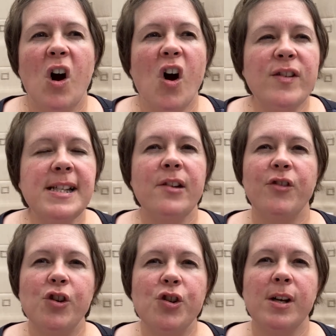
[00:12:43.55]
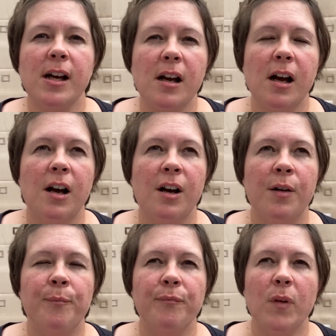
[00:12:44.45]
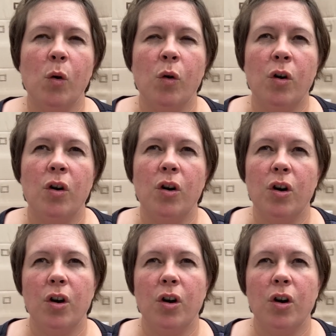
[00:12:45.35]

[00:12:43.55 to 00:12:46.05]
Obviously, if you're doing it or